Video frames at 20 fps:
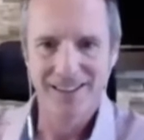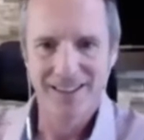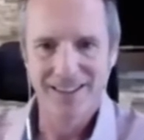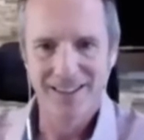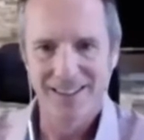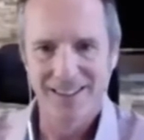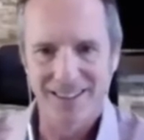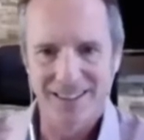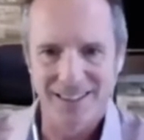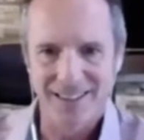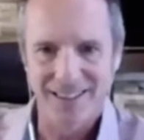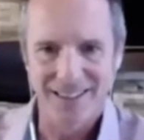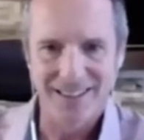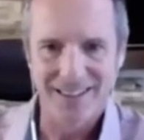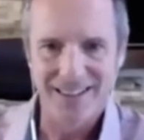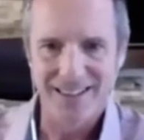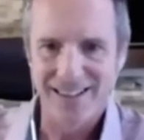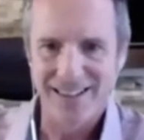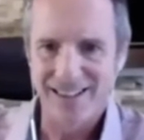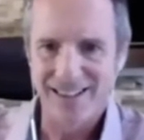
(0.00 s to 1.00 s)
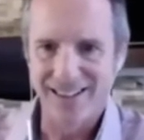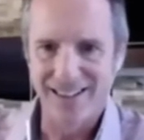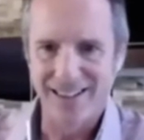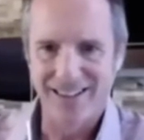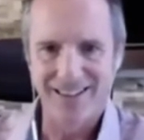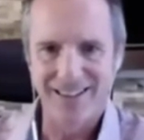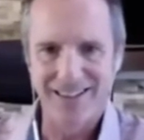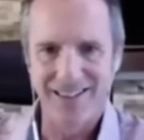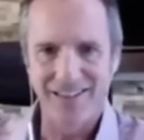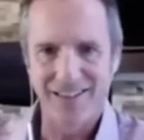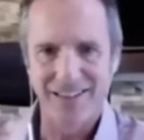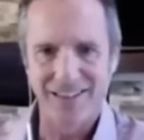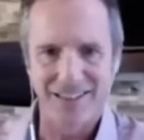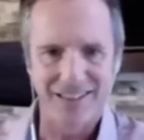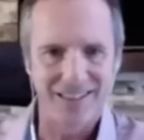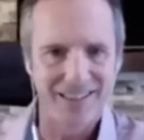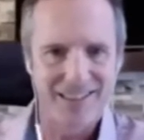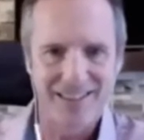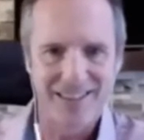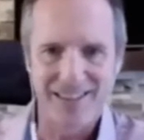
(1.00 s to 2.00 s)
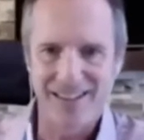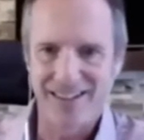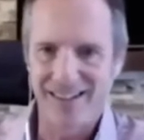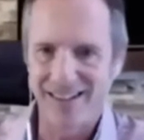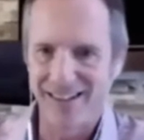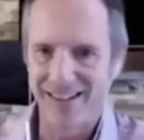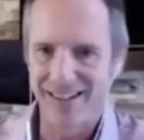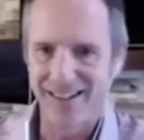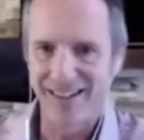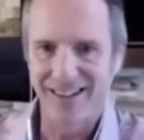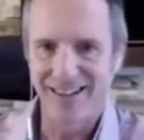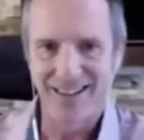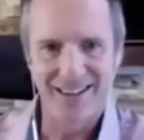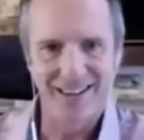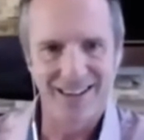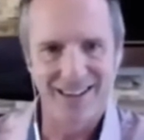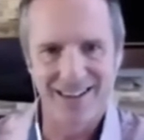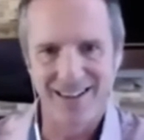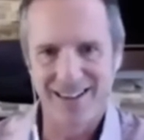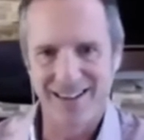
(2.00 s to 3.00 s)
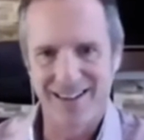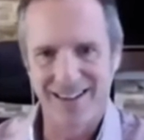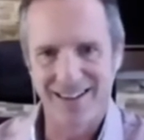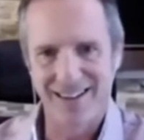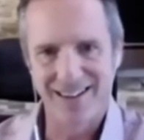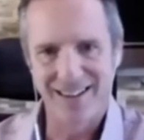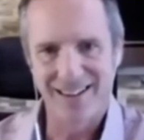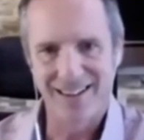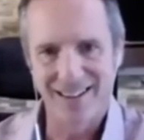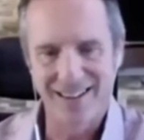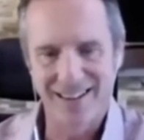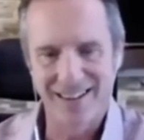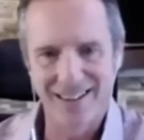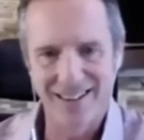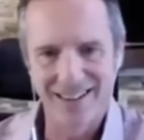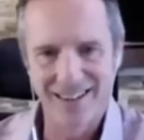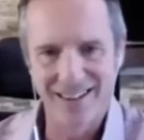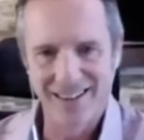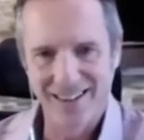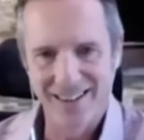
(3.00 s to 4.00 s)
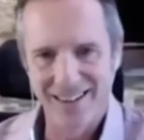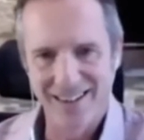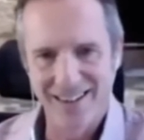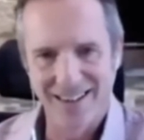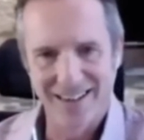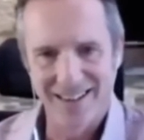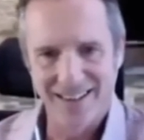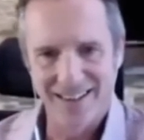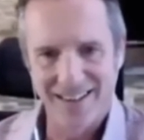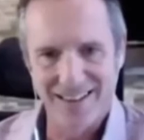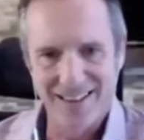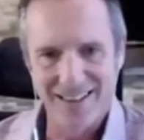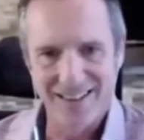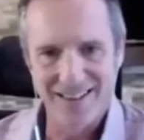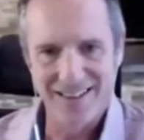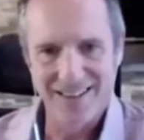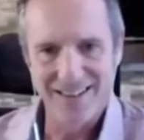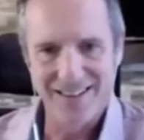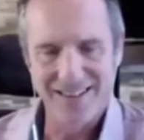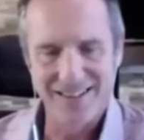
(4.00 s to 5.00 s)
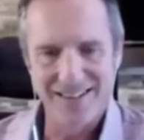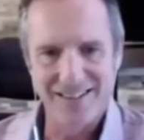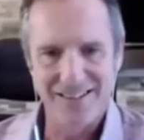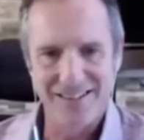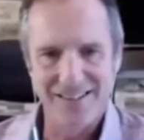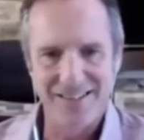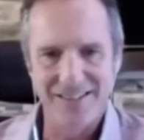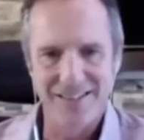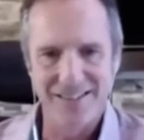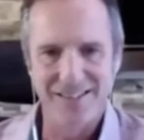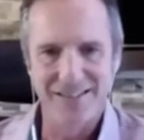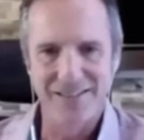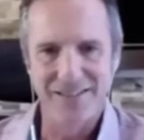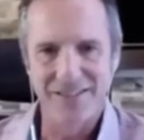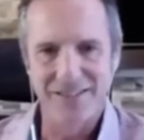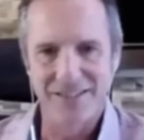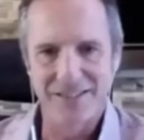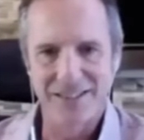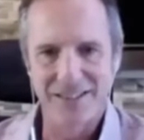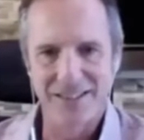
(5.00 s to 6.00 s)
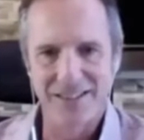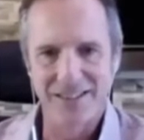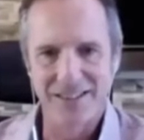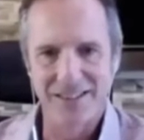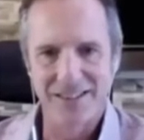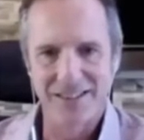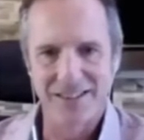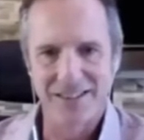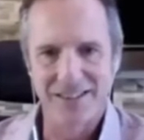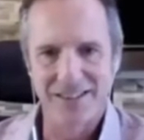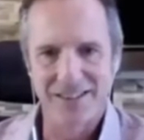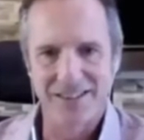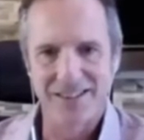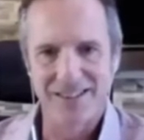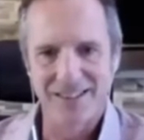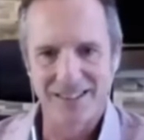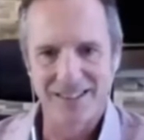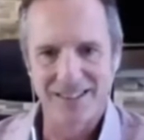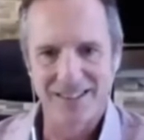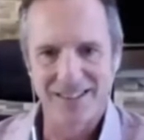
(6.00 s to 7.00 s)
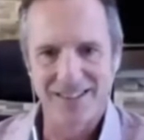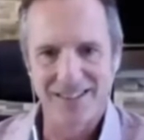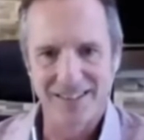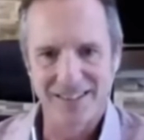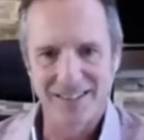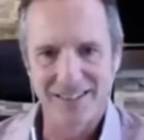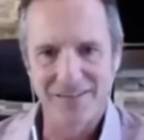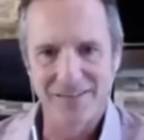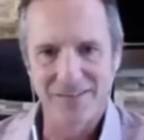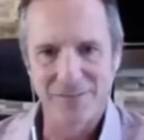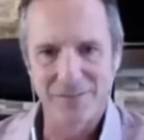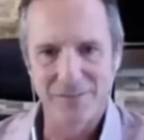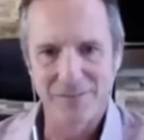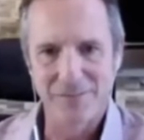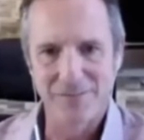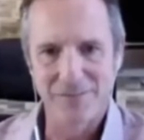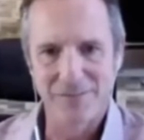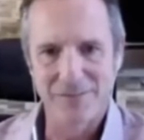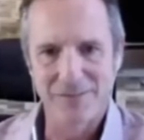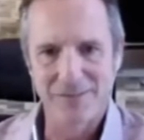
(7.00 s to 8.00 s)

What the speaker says: The person shown says nothing.